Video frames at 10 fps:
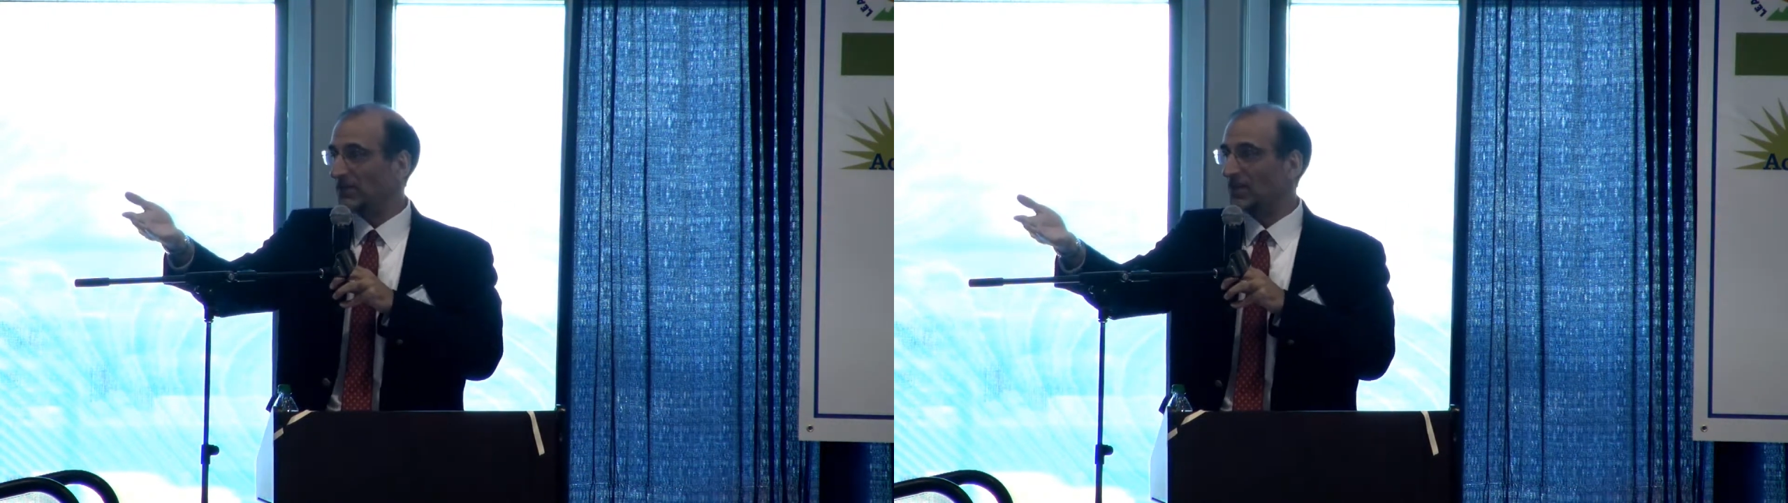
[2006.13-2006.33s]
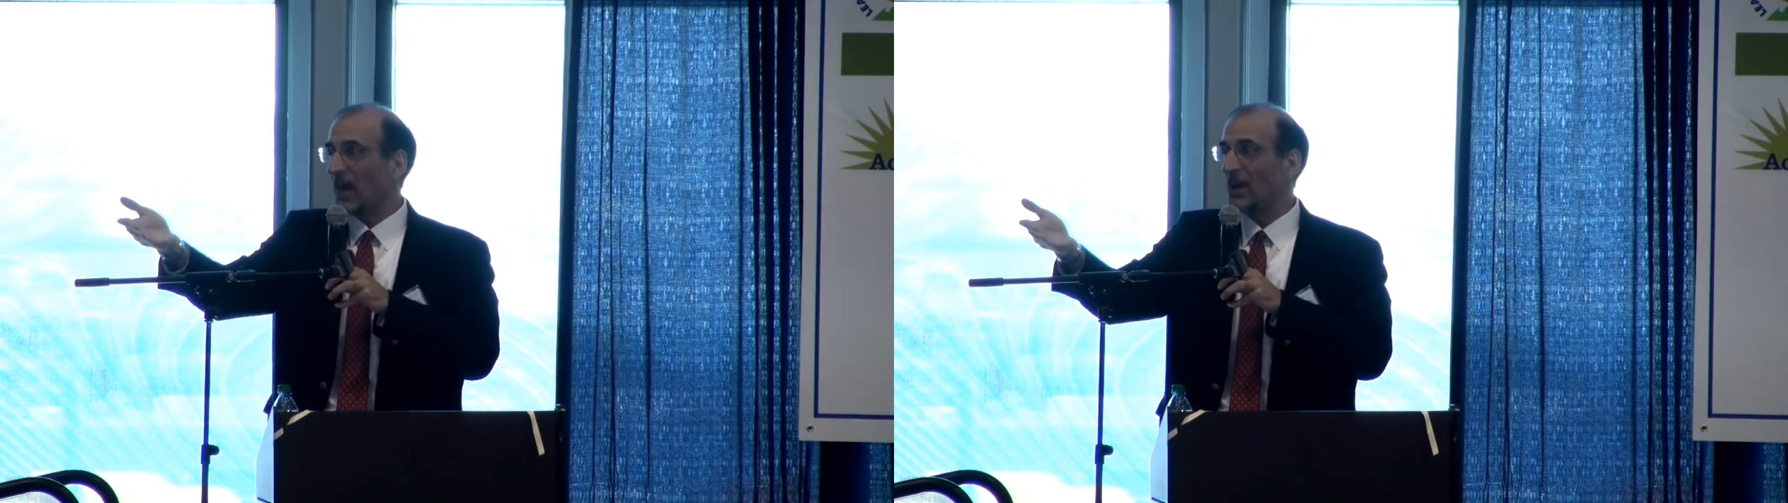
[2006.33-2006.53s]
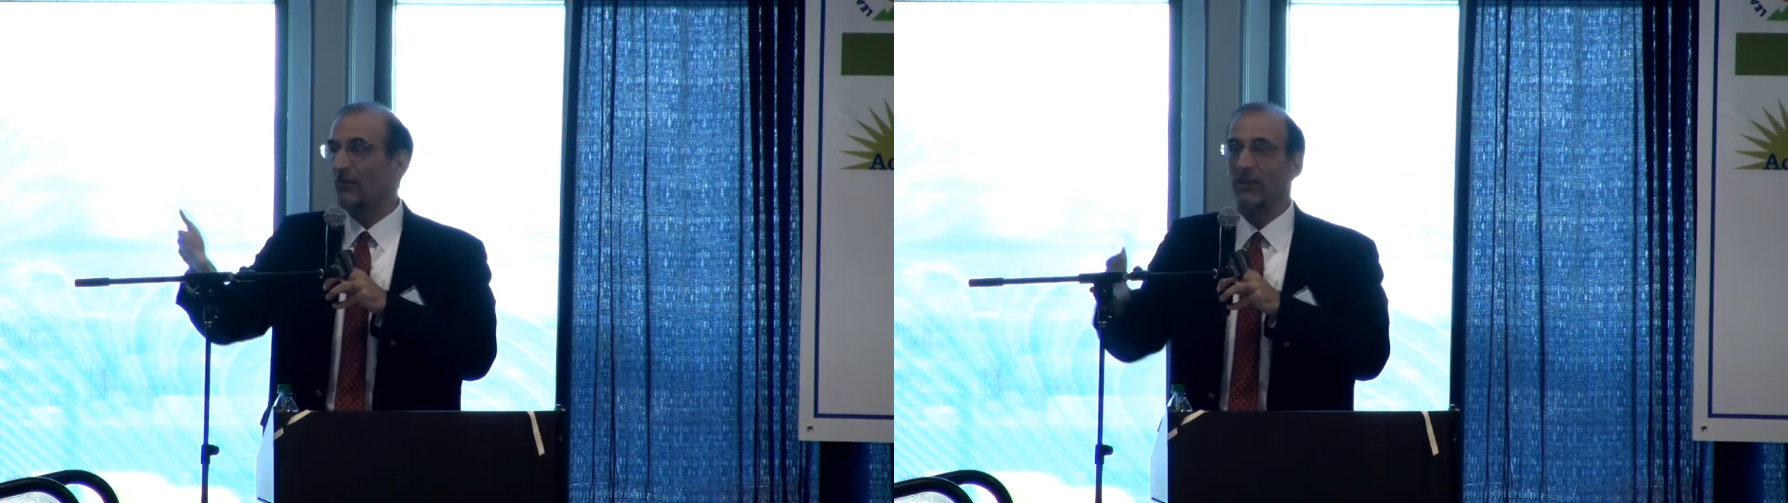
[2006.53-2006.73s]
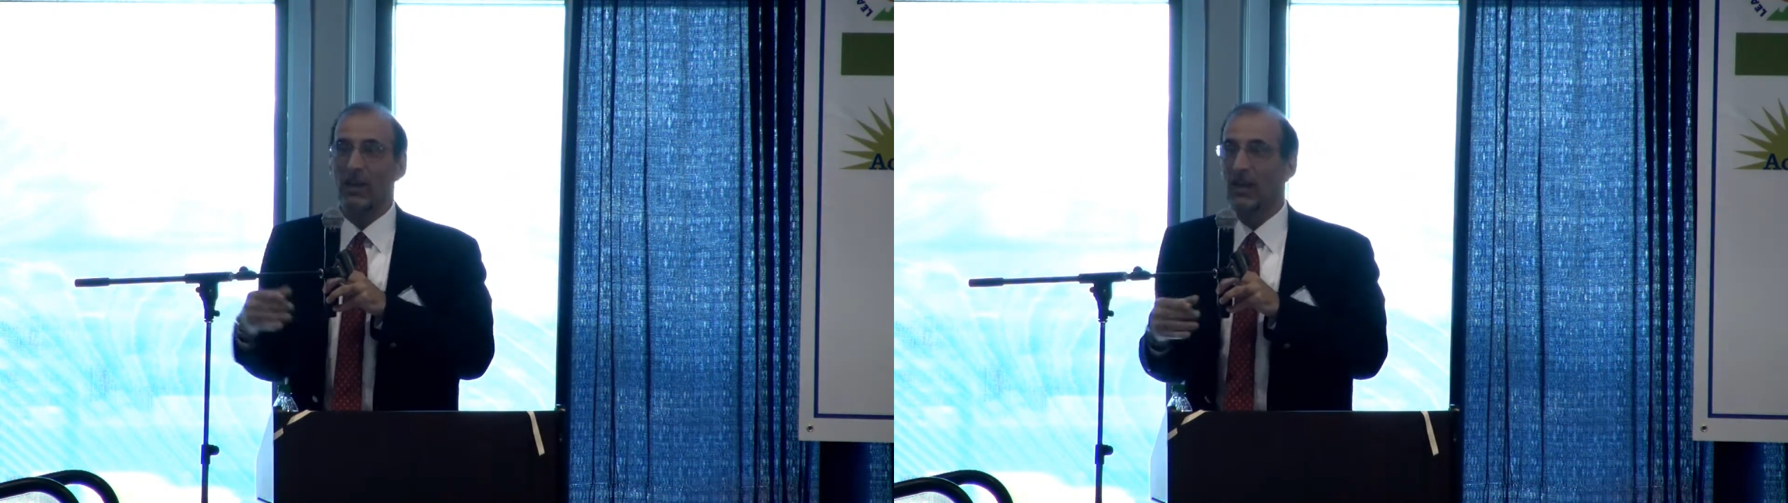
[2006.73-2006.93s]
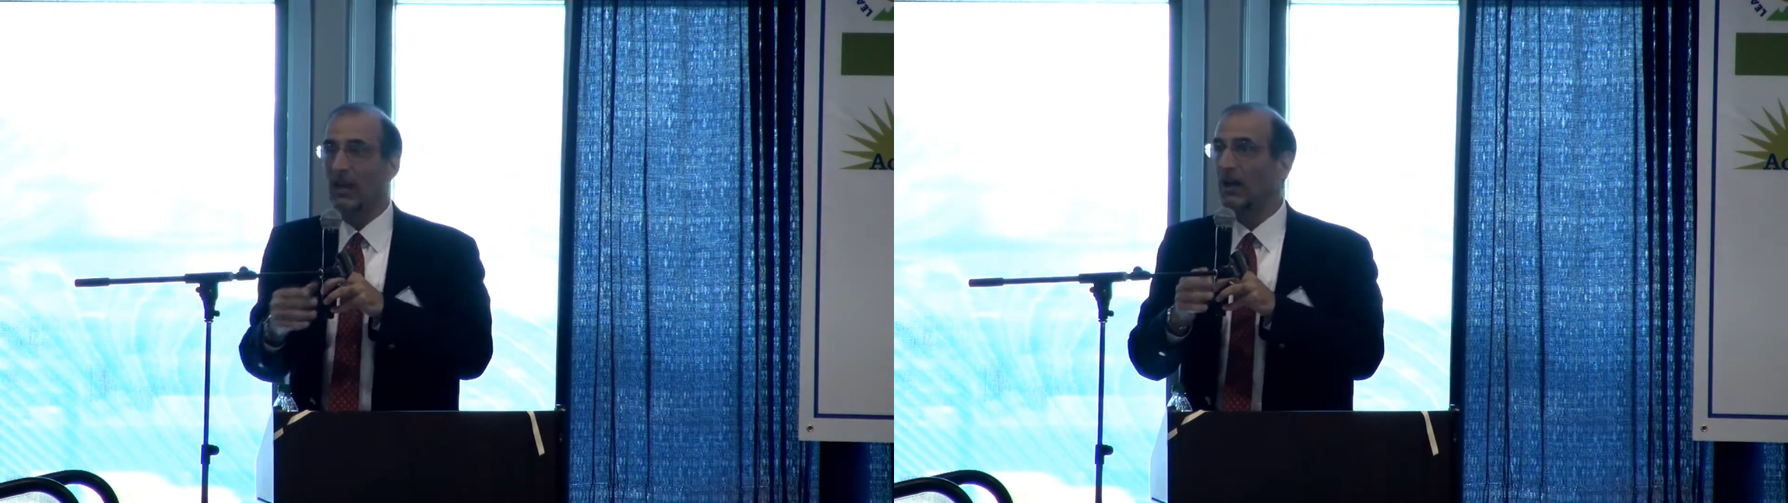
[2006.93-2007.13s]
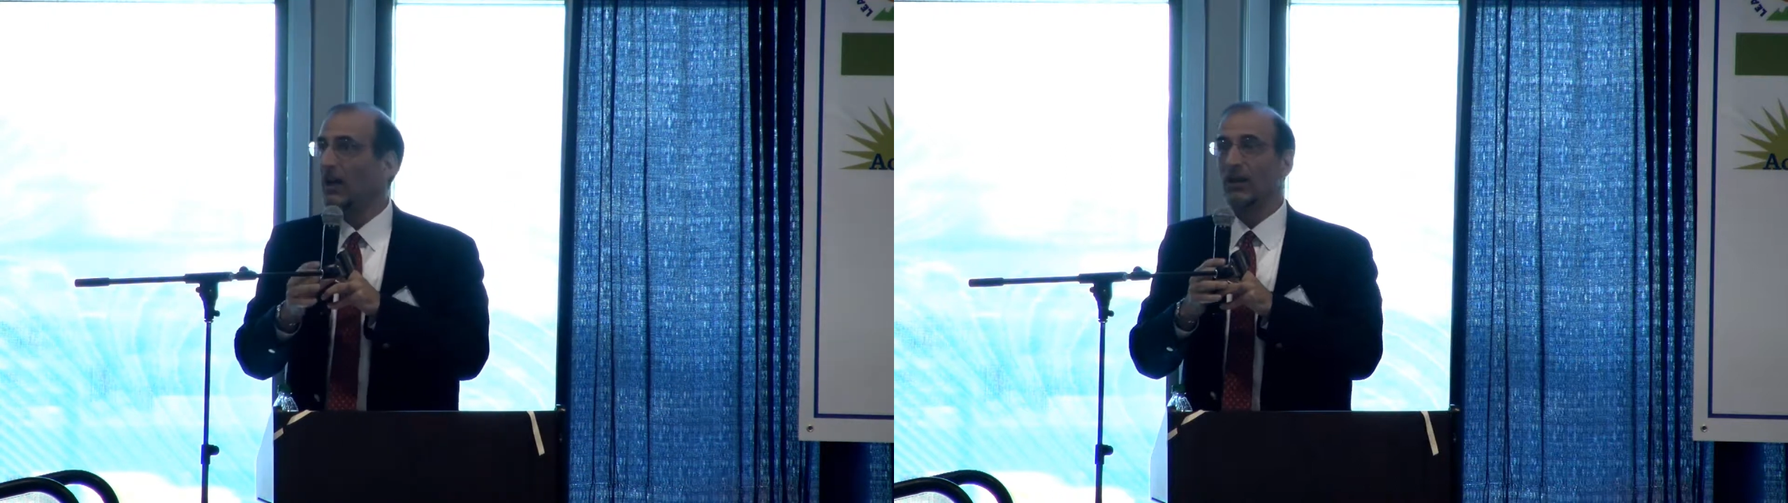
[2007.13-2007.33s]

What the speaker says: this guy over here,